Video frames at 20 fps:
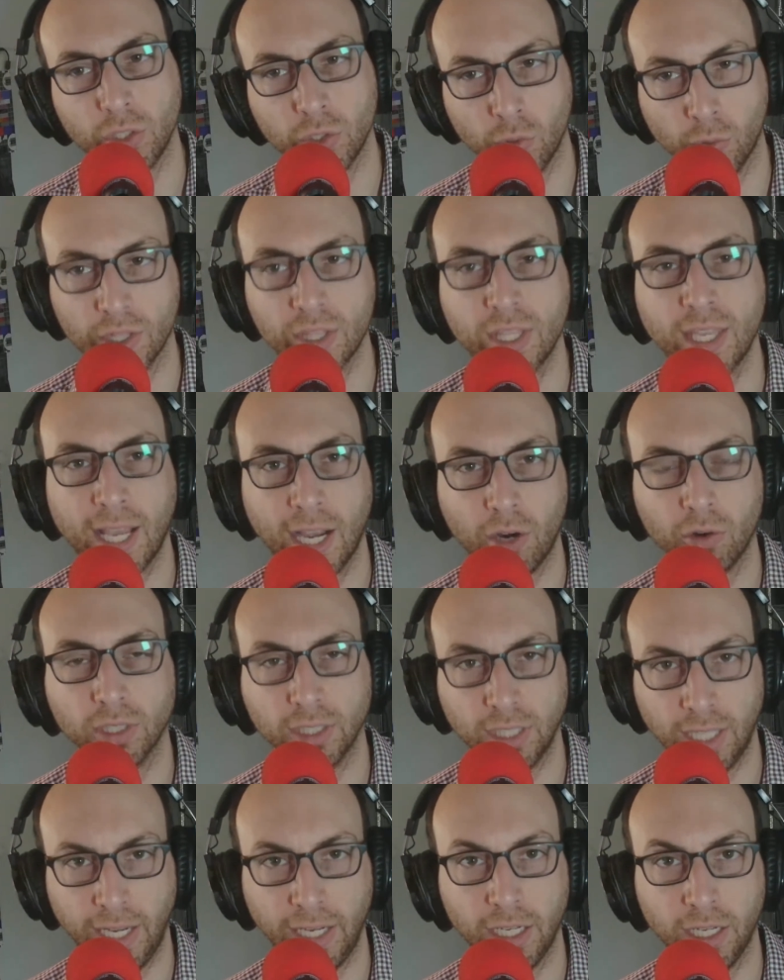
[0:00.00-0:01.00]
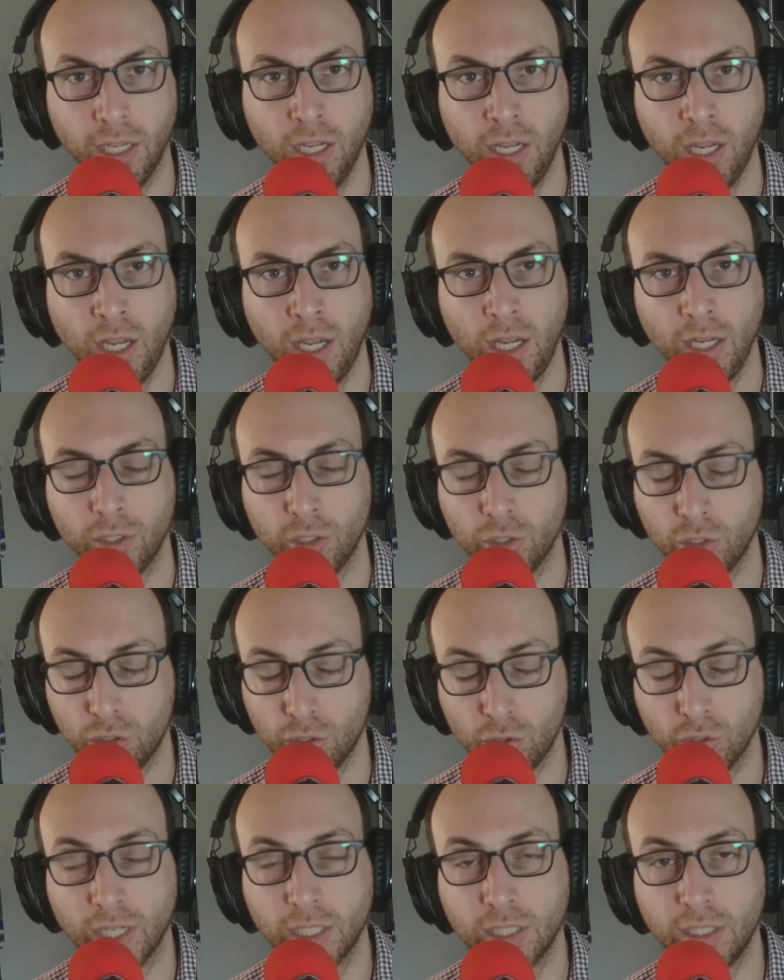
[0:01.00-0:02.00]
North Carolina.
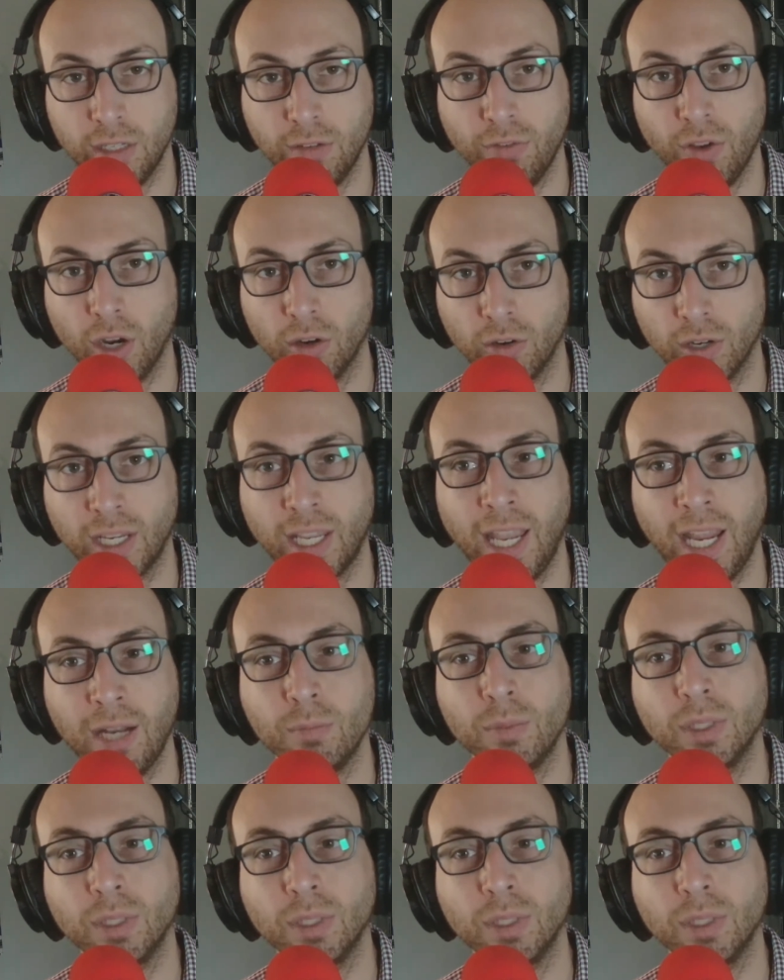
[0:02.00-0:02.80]
Destructive Hurricane